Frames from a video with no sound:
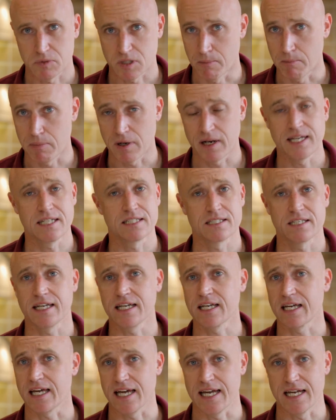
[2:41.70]

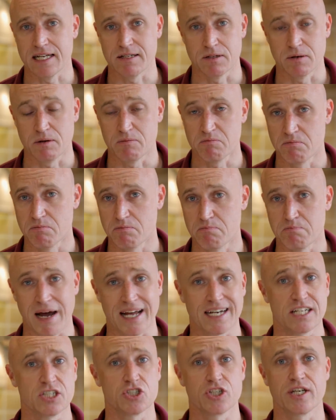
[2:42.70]
completing, in
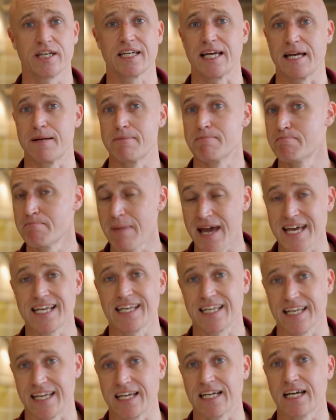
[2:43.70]
managing, in
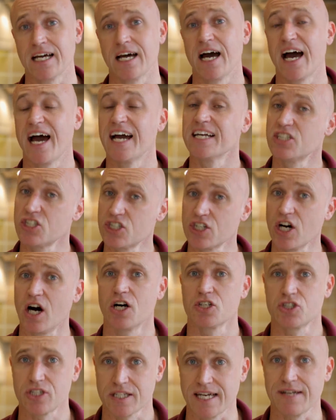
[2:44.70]
making a
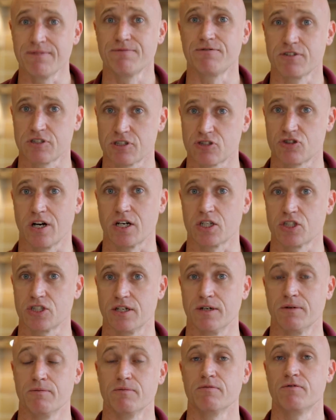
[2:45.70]
charging
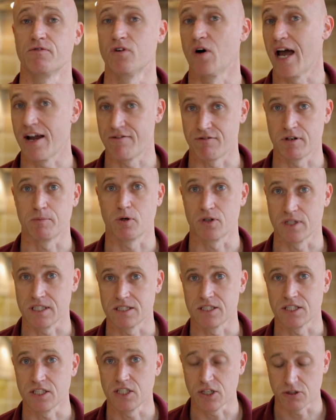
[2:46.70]
infrastructure for everybody
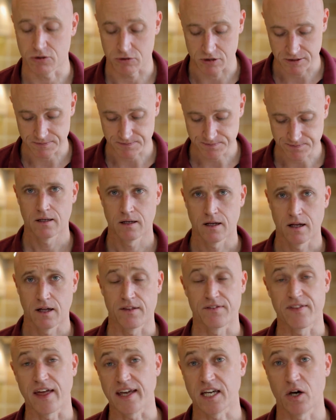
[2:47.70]
to use.
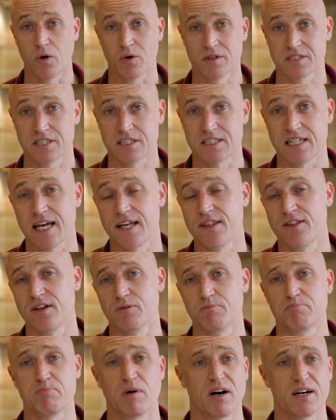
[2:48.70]
They go on to say
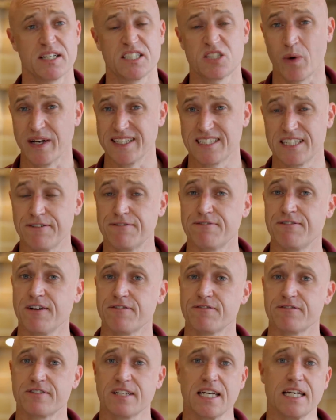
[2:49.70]
that by
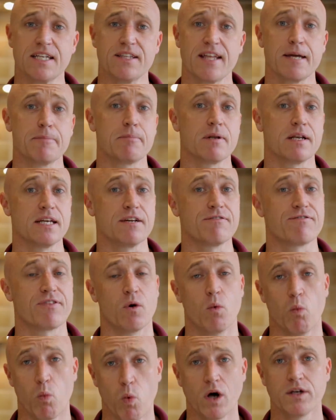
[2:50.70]
2050, they believe
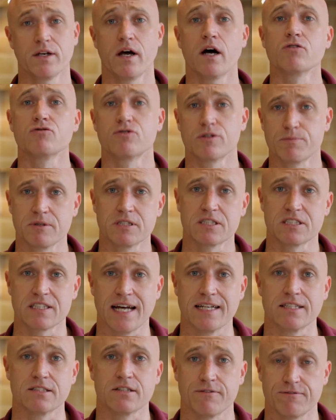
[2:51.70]
that
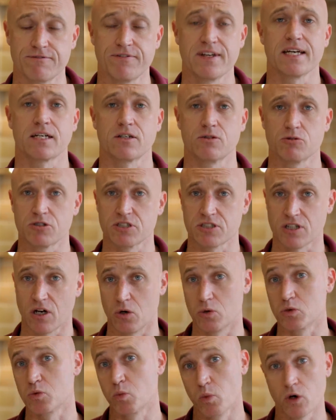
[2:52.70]
100% of vehicles
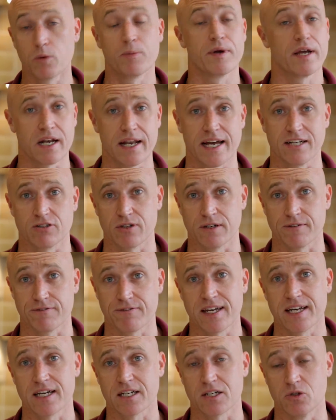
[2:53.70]
sold will be electric
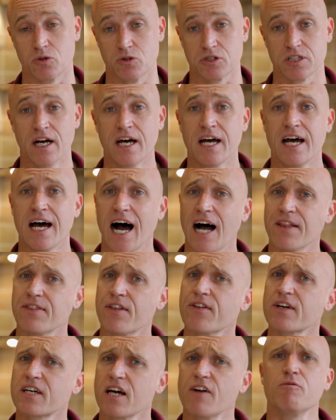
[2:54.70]
vehicles and
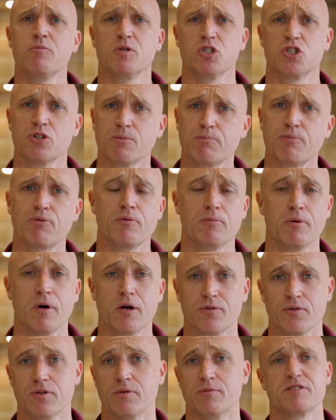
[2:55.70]
that the government should
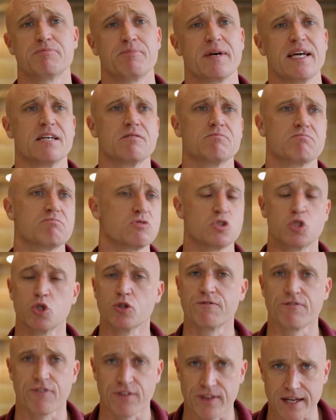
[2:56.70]
promote them as being
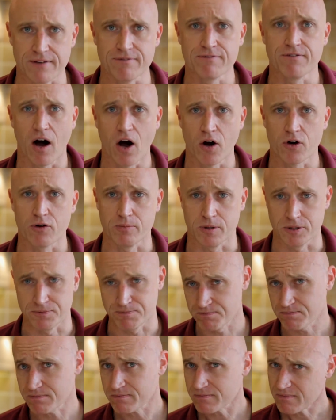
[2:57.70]
good for the environment.
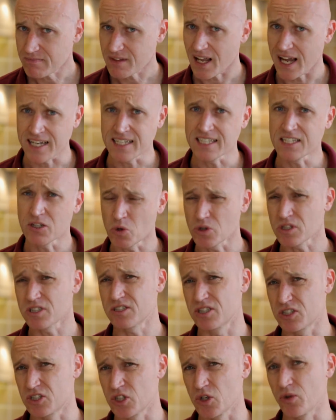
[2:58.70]
And in order
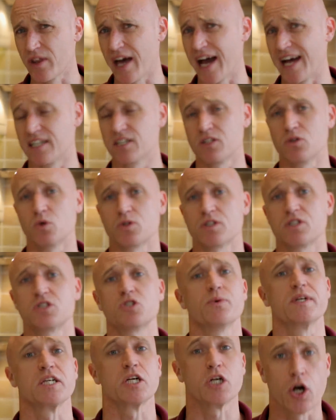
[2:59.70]
to do that, and in order
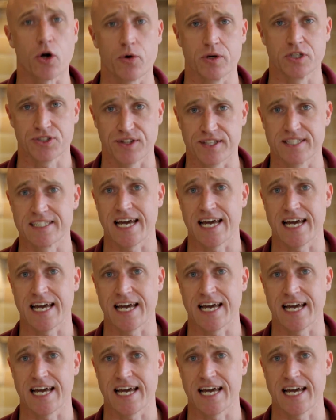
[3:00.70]
to encourage the